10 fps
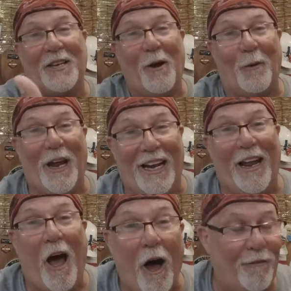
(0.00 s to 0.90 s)

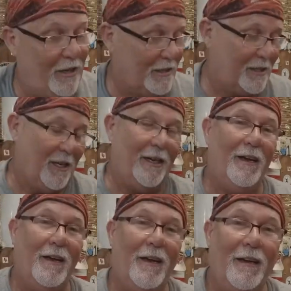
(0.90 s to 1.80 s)
already, obviously.
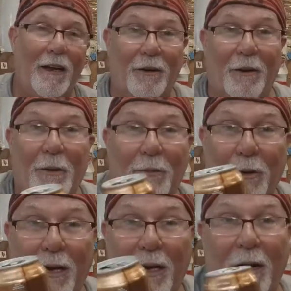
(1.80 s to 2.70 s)
Oh, I'm
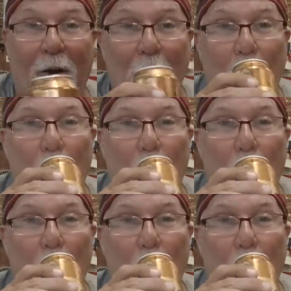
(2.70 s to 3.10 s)
doing it here.